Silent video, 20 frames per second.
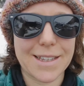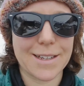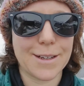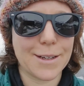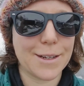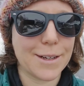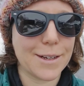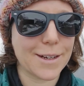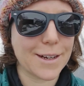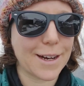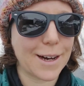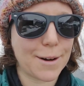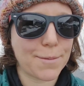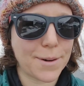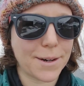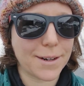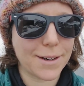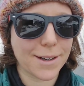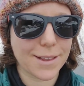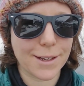The car
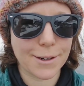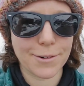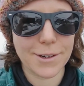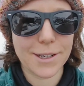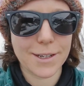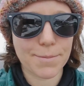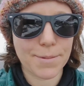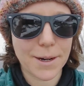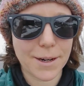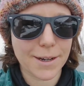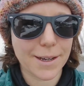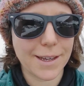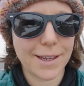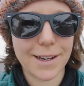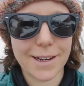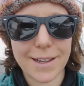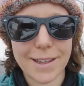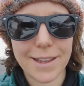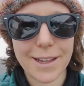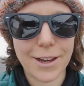park that I wanted to park
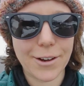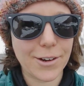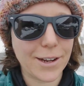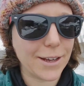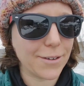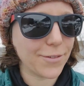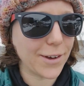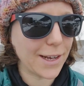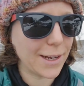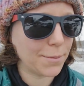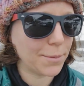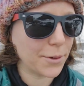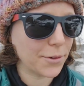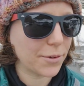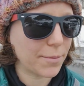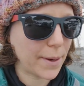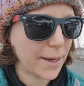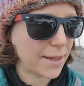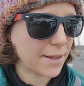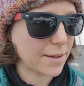in, the only available
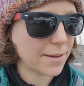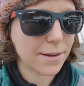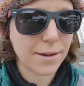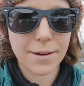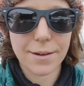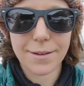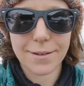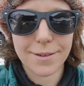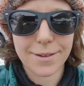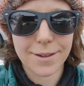spaces are